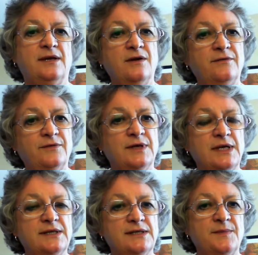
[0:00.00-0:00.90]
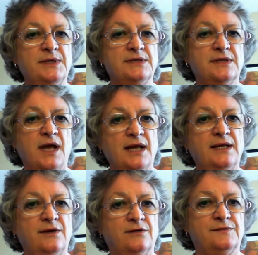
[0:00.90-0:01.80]
Go for something
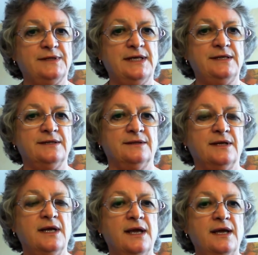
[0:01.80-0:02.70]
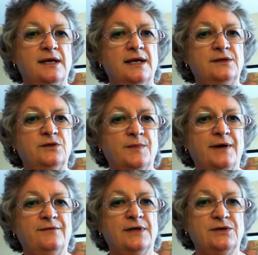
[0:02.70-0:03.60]
slightly off season, and you might
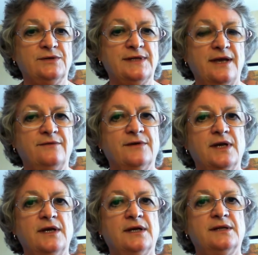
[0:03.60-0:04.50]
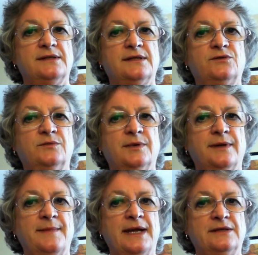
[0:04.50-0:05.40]
find you'll save a considerable
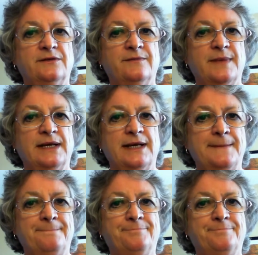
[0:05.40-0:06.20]
amount of money.